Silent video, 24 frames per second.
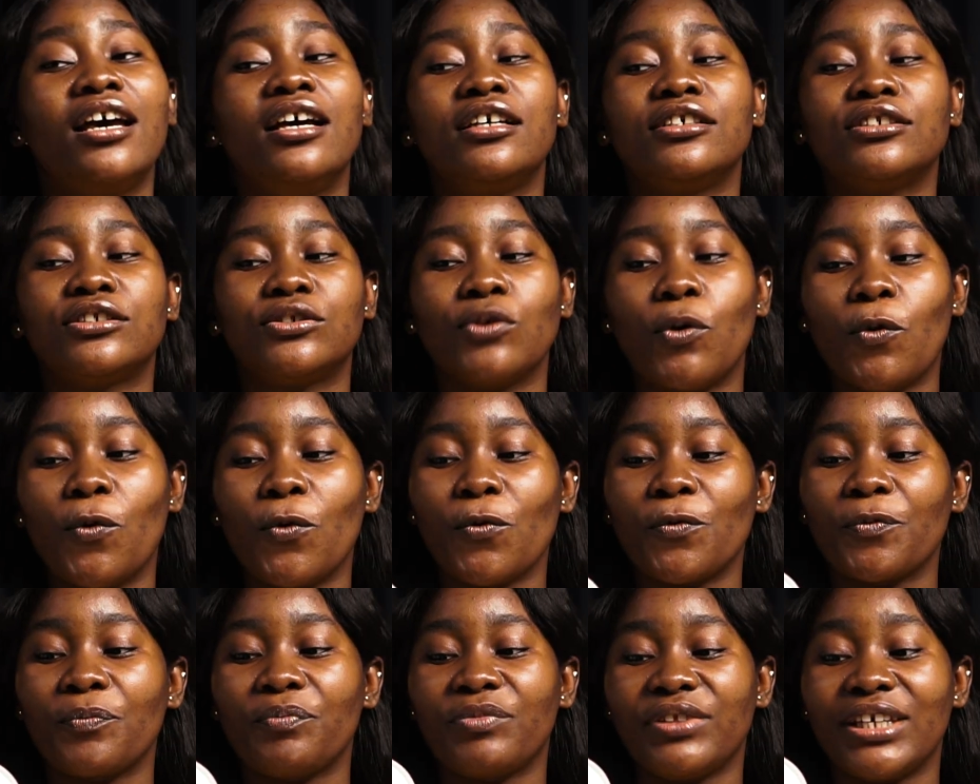
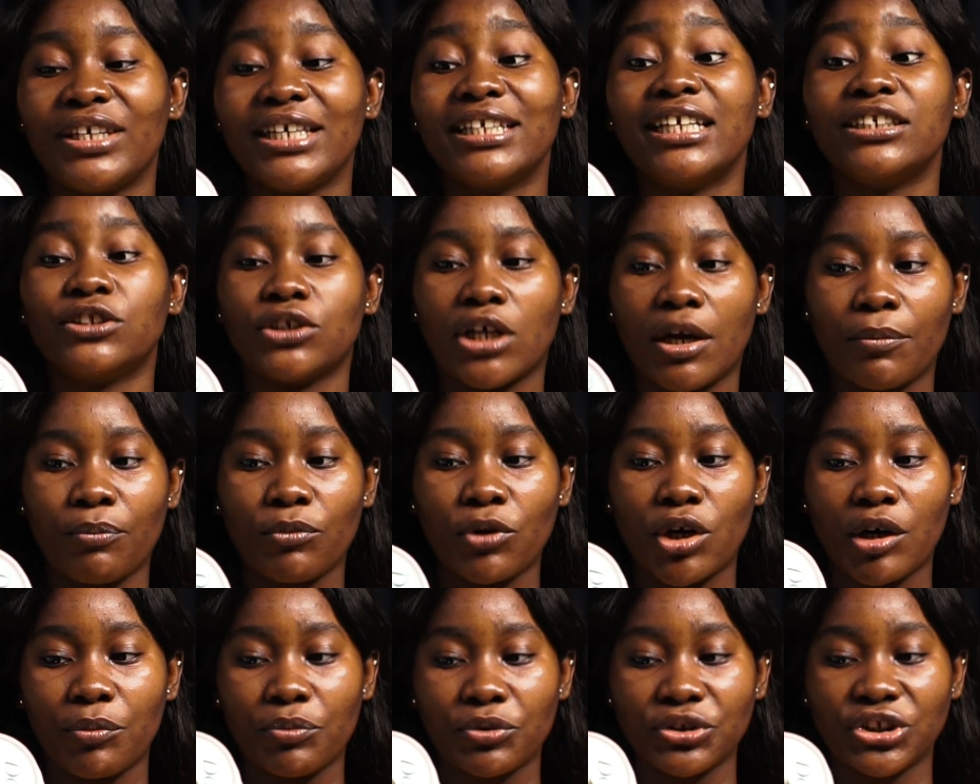So yeah, that's
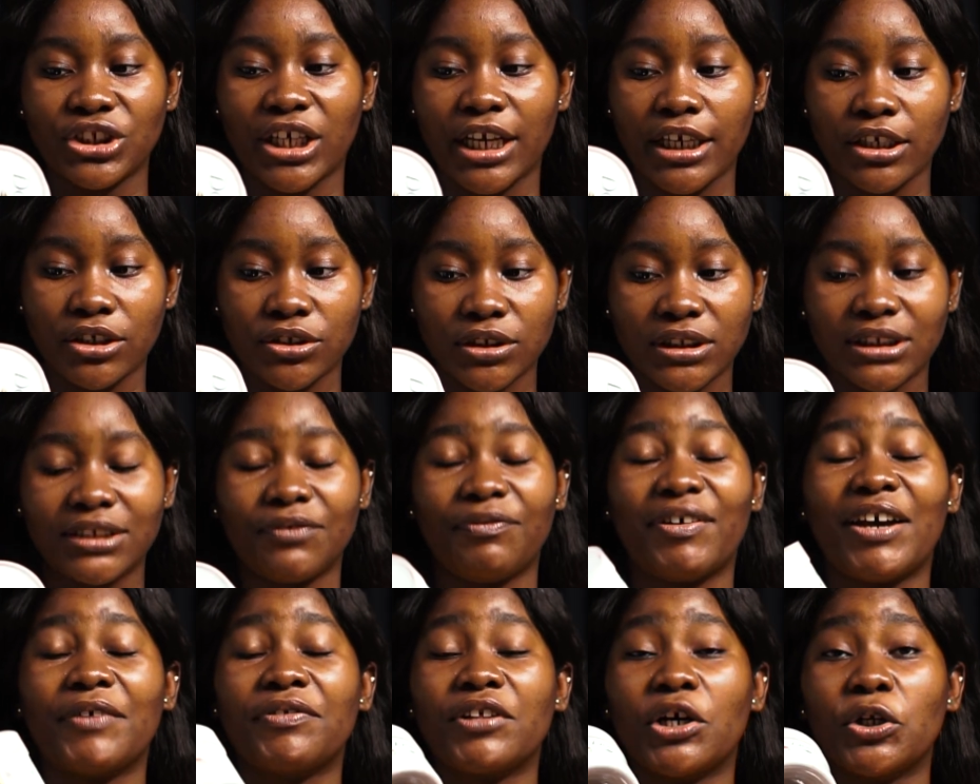how much I got it,
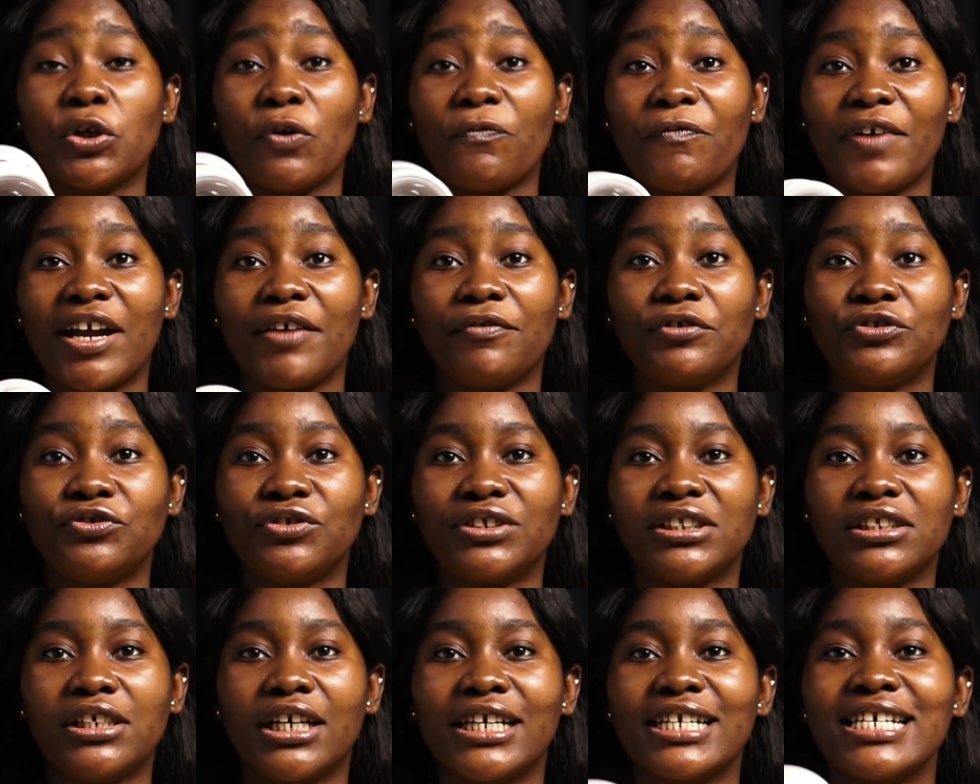
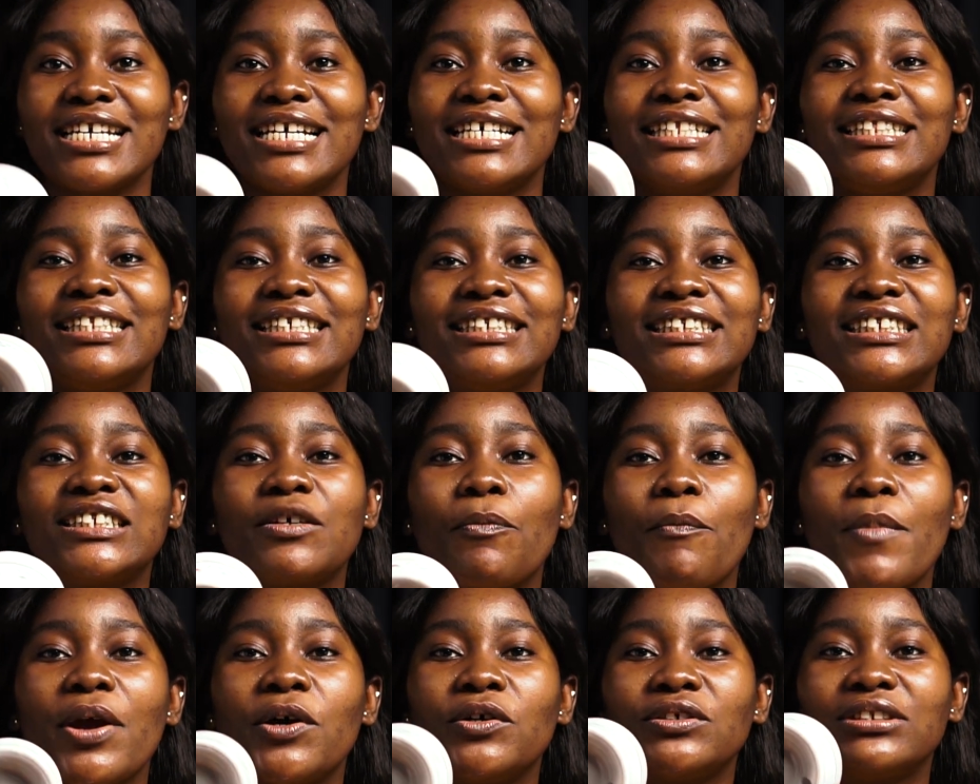5,500 naira. This
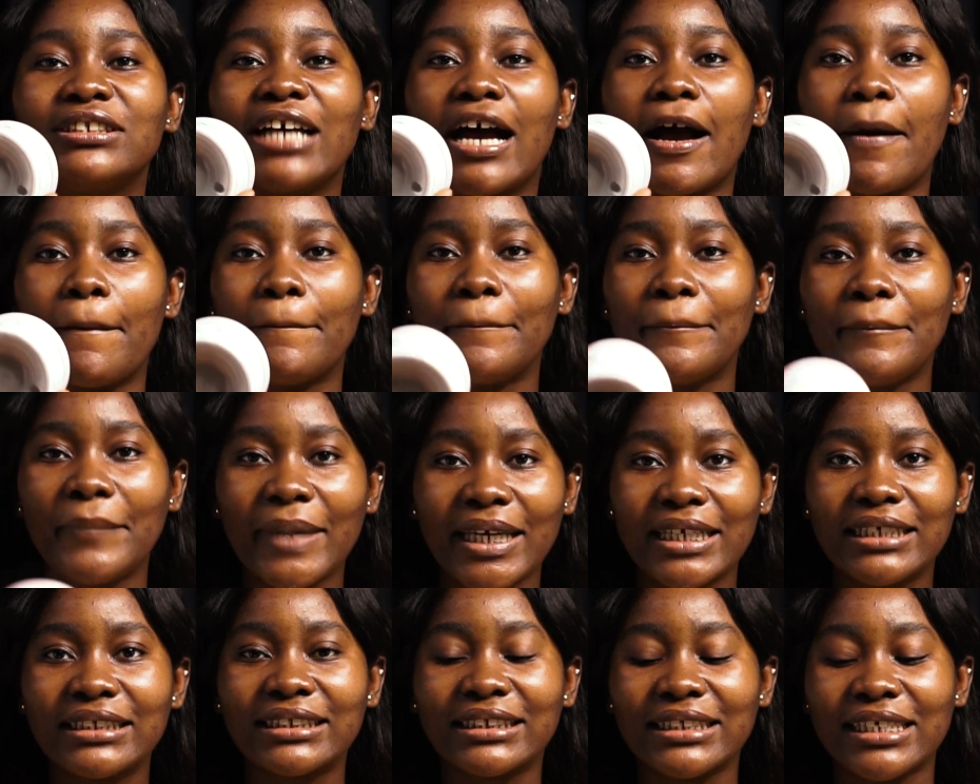smells
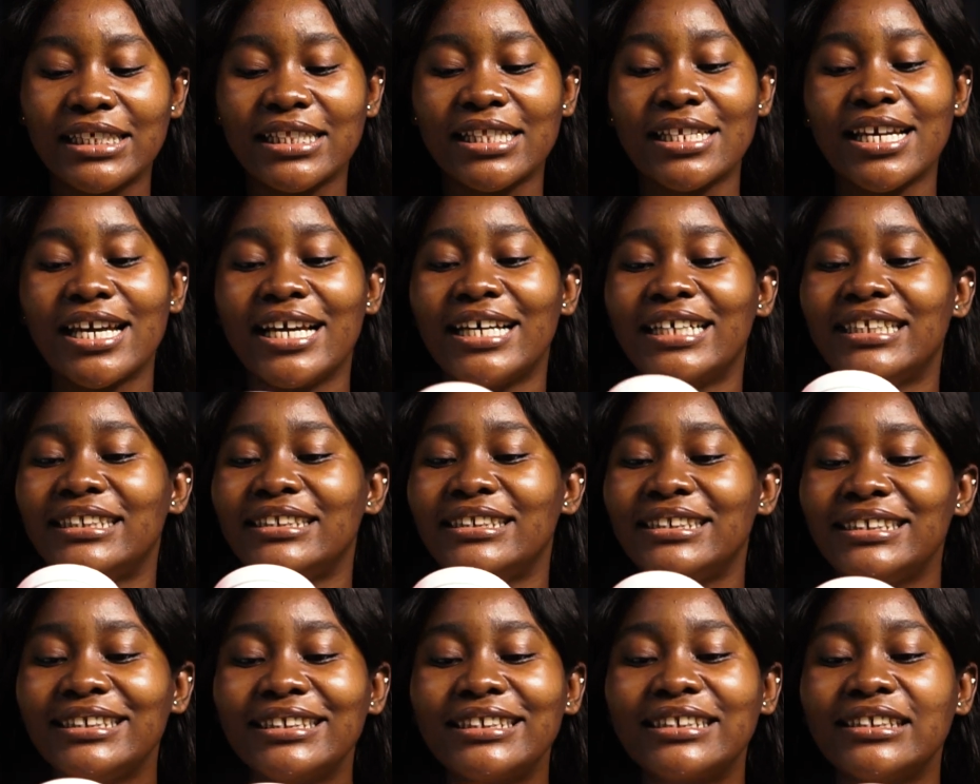amazing.
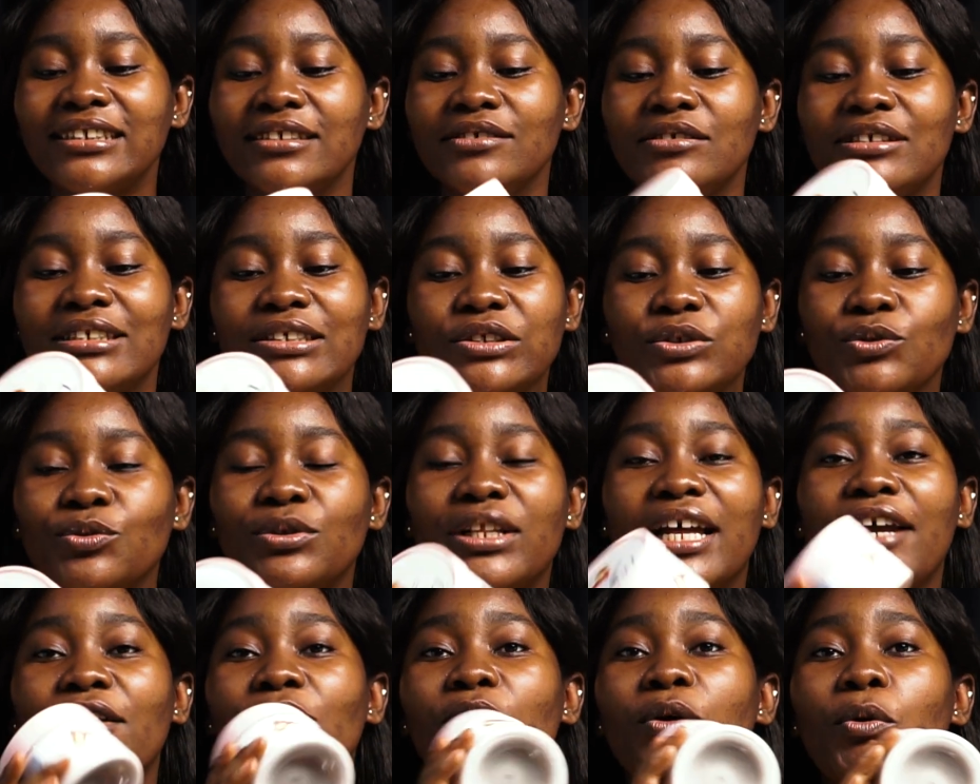This is
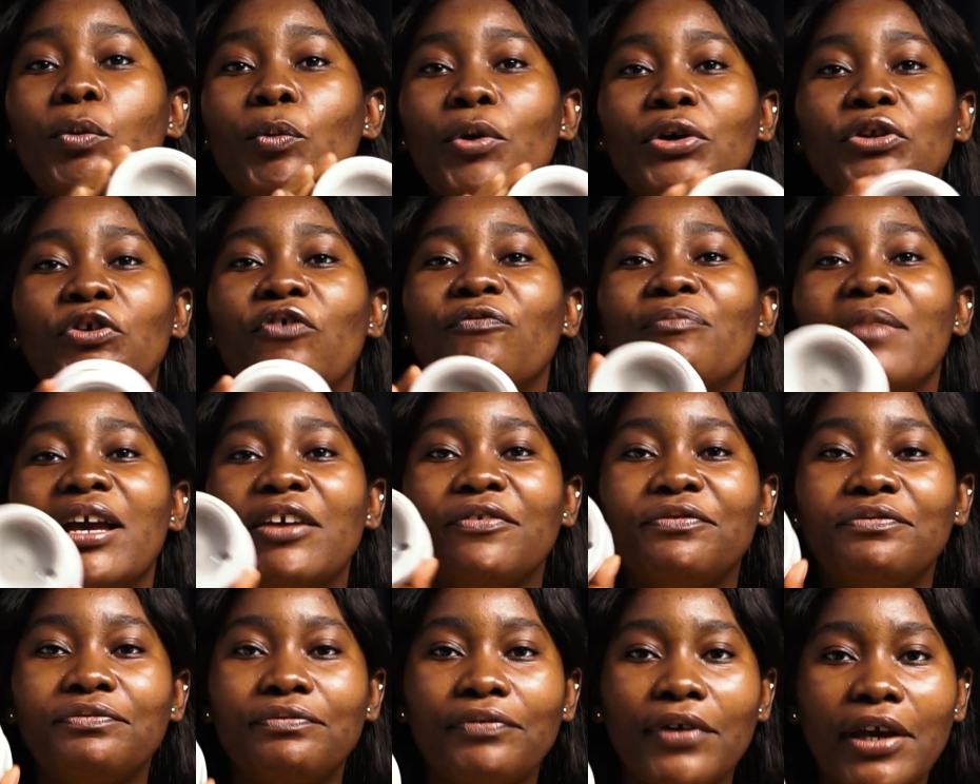like one of my
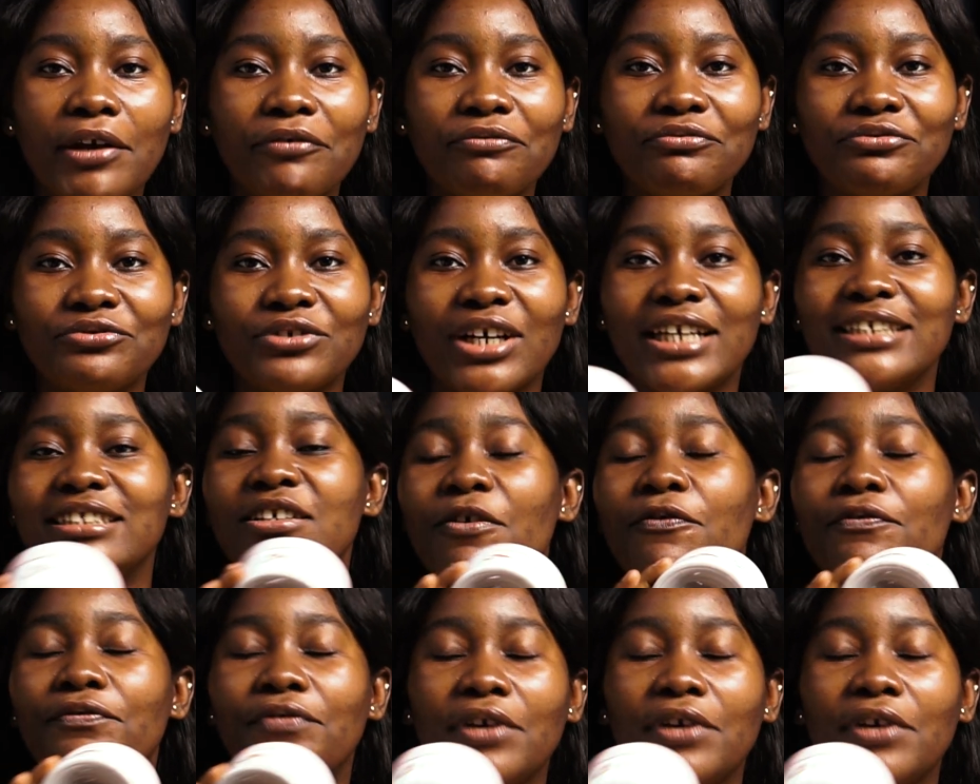favorite